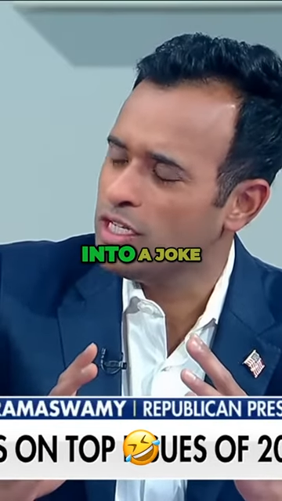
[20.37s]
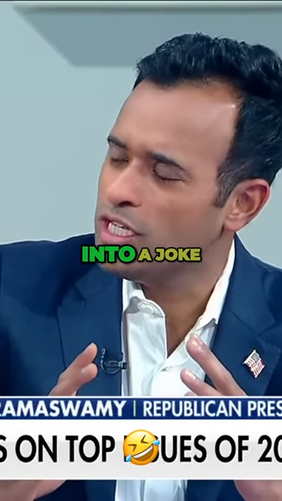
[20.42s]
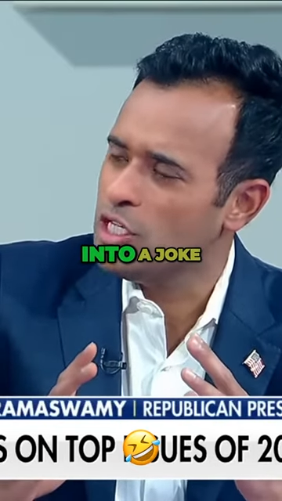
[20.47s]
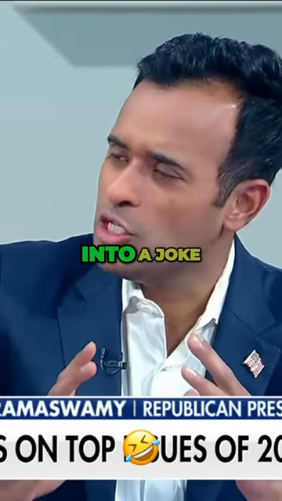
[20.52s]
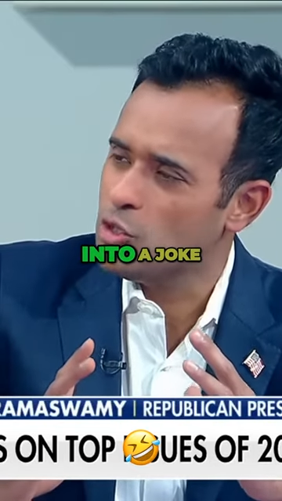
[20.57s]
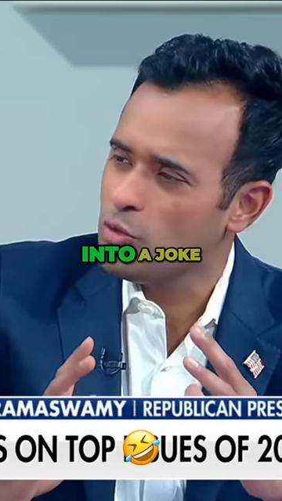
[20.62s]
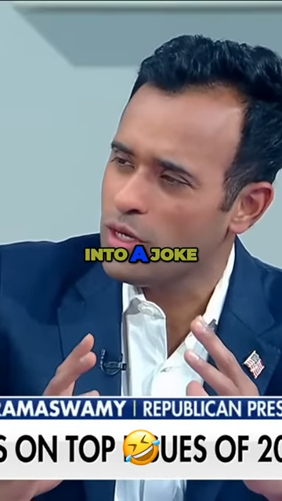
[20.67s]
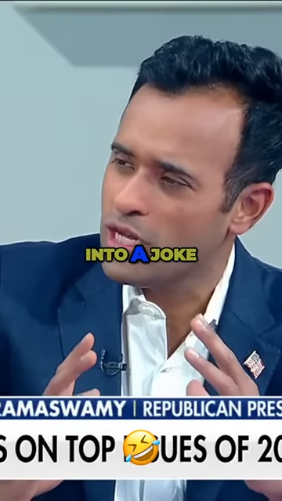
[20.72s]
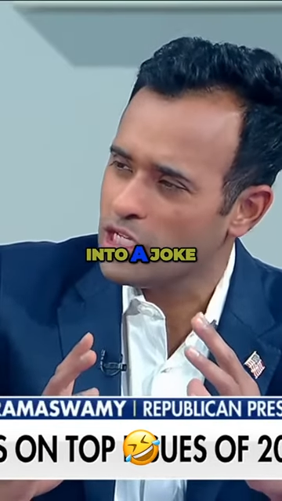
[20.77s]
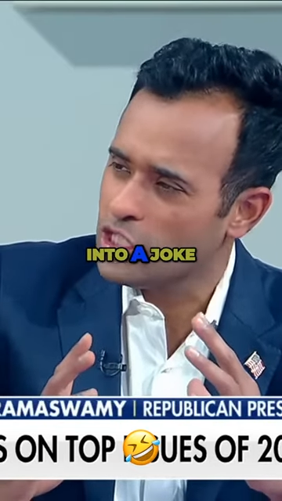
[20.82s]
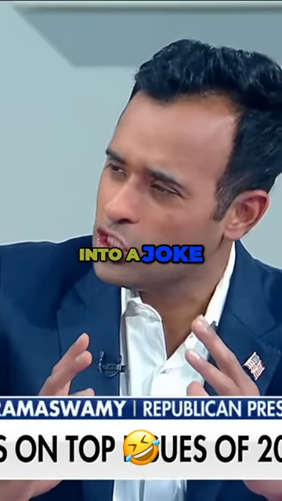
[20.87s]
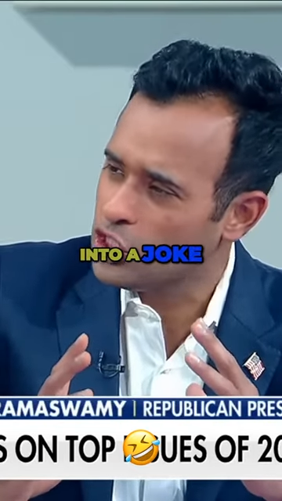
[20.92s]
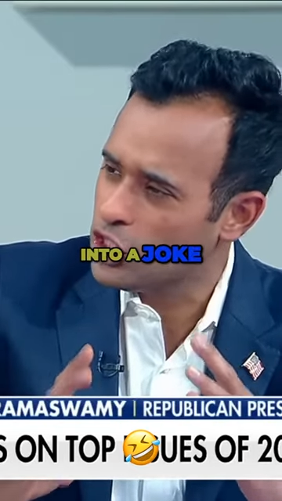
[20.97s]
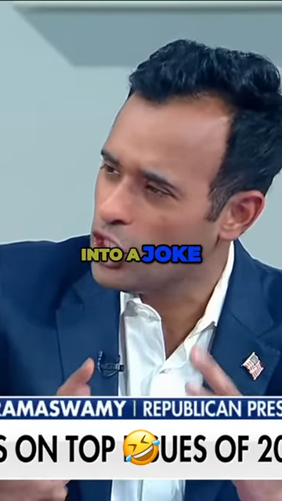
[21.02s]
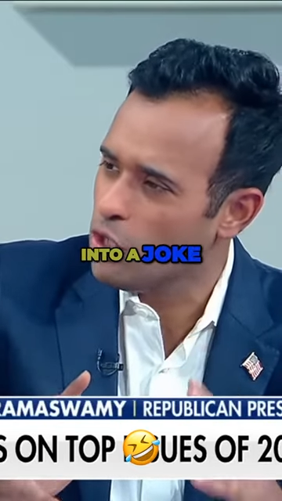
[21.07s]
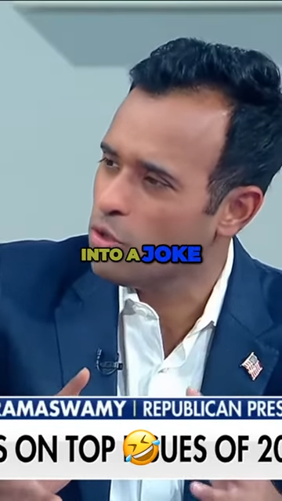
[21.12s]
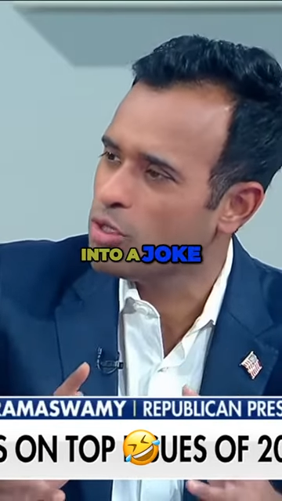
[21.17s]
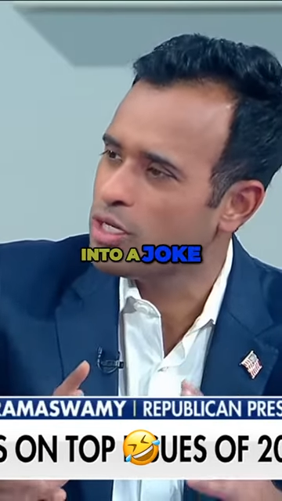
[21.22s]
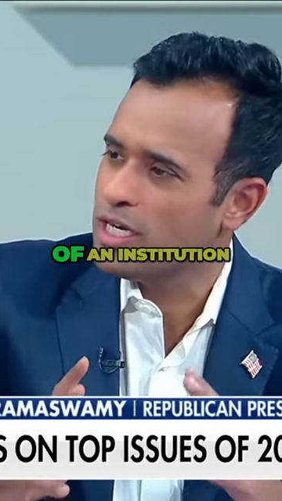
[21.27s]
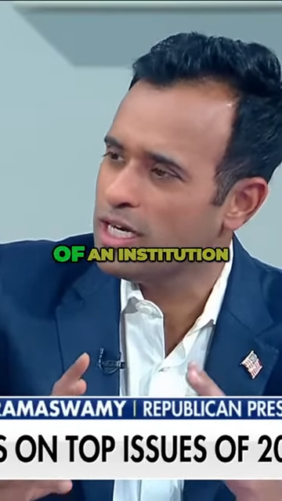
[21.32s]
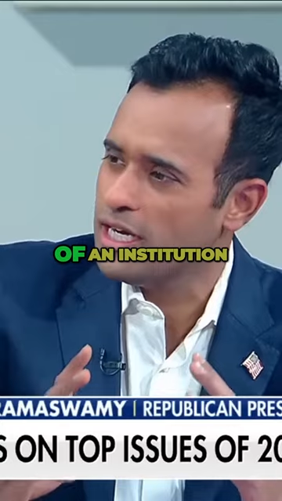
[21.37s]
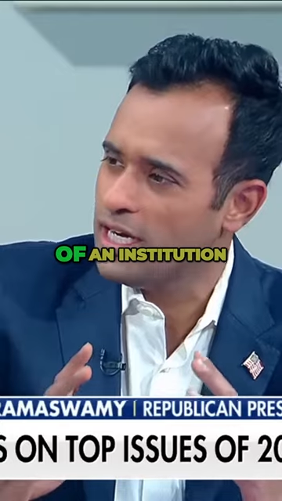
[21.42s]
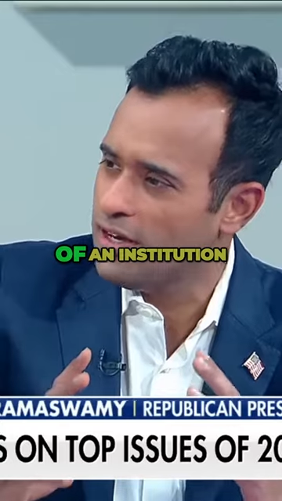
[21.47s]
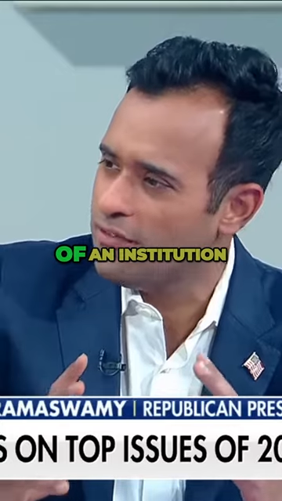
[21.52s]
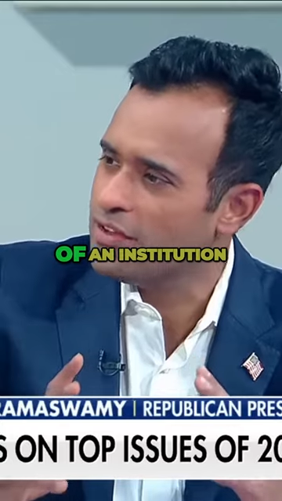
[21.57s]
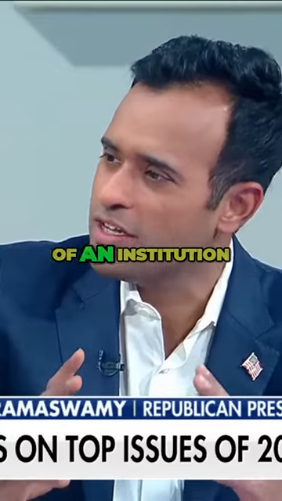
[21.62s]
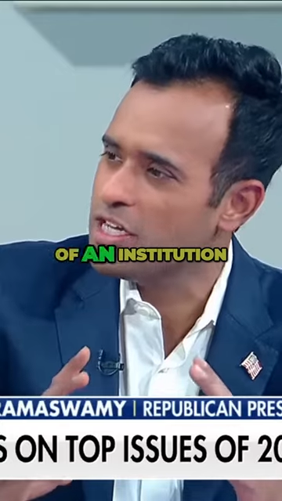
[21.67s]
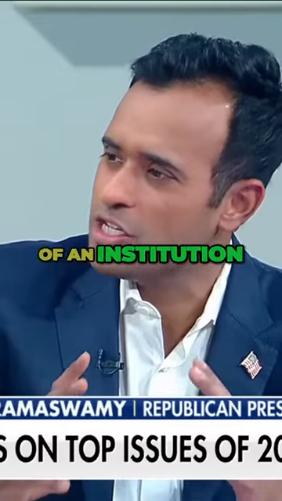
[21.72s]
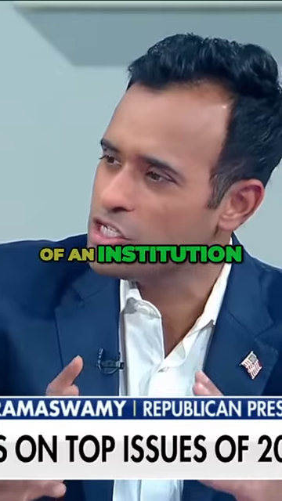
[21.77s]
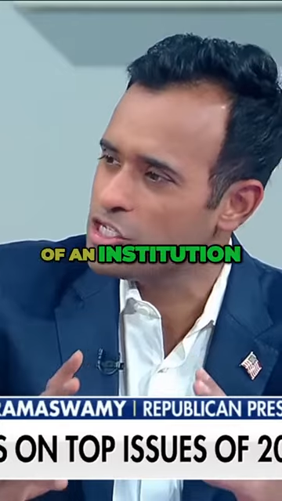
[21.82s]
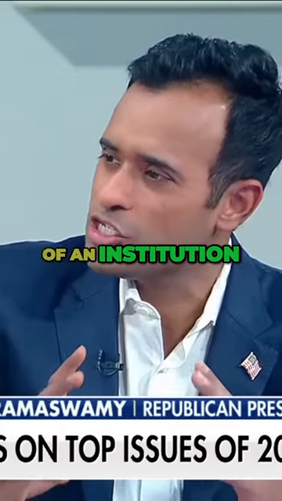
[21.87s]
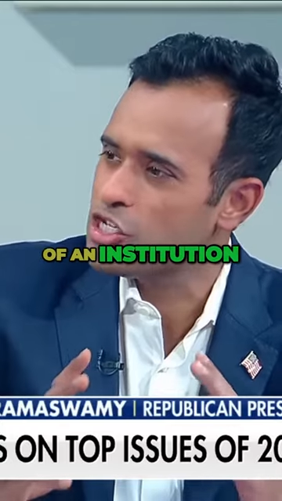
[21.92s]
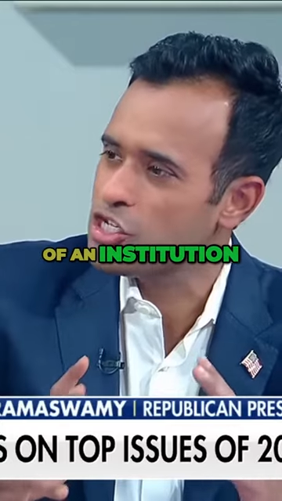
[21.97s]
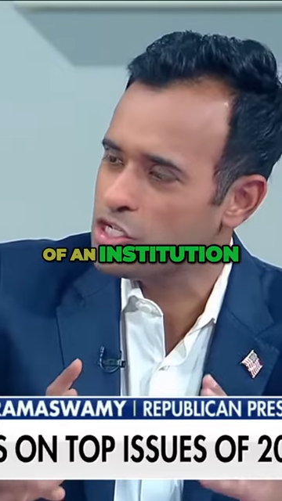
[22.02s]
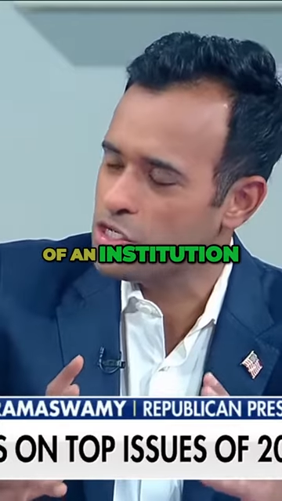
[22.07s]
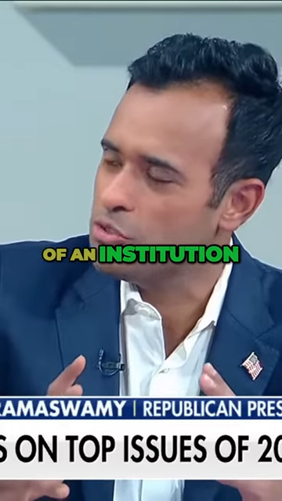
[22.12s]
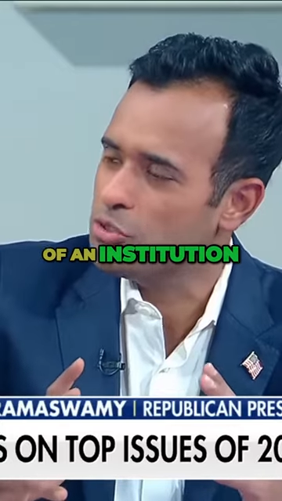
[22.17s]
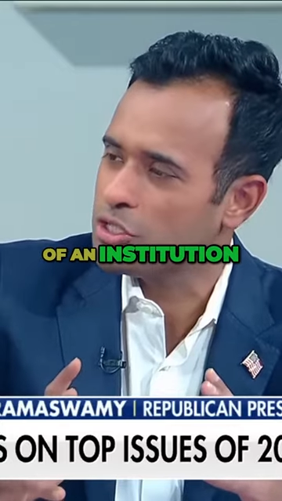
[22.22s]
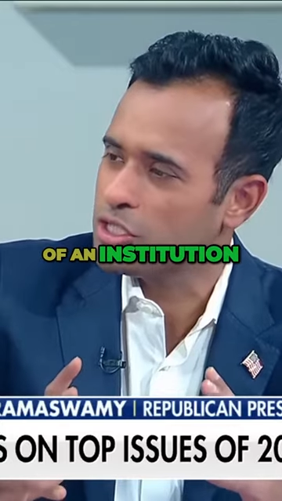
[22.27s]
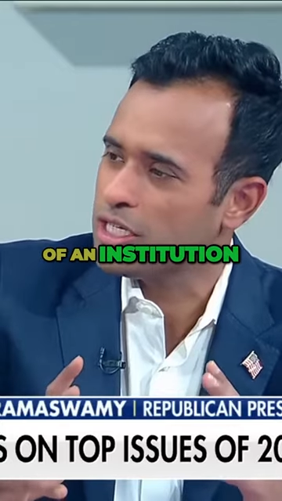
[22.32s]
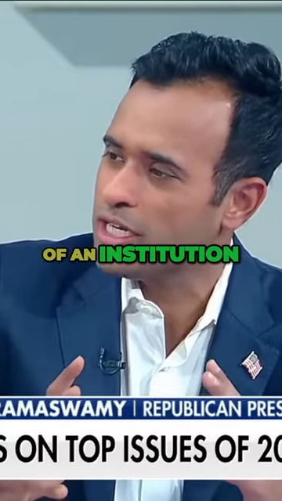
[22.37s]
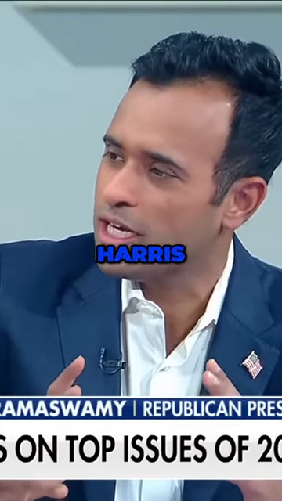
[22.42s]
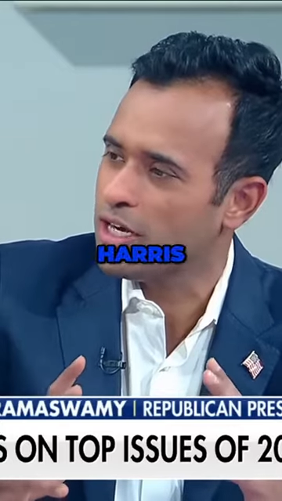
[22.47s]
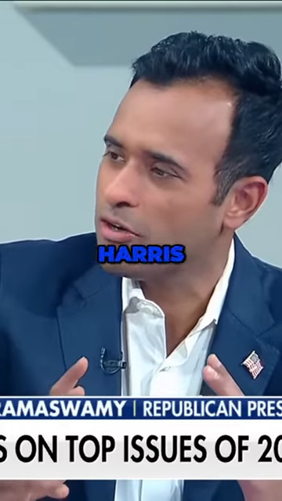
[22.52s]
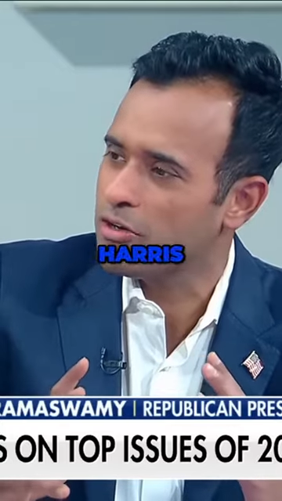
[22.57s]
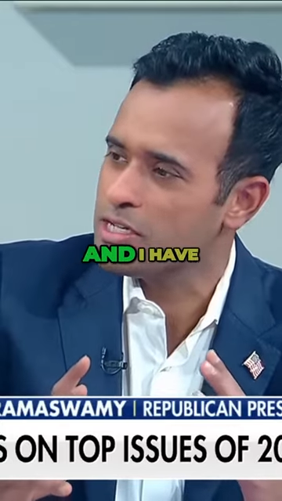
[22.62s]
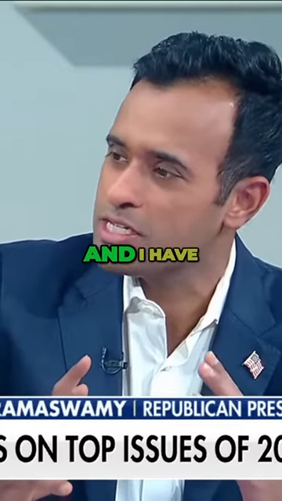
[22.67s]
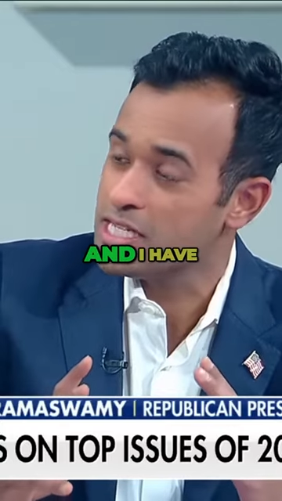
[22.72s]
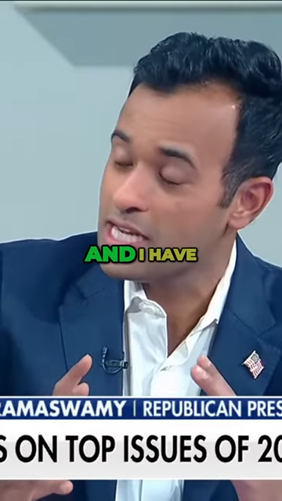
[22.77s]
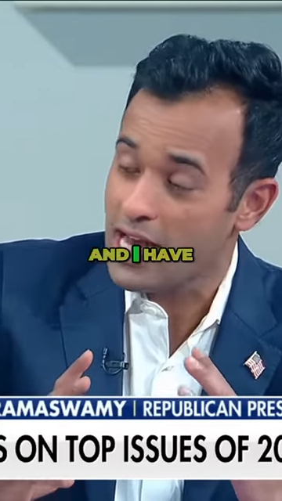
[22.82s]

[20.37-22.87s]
into a joke of an institution, Harris.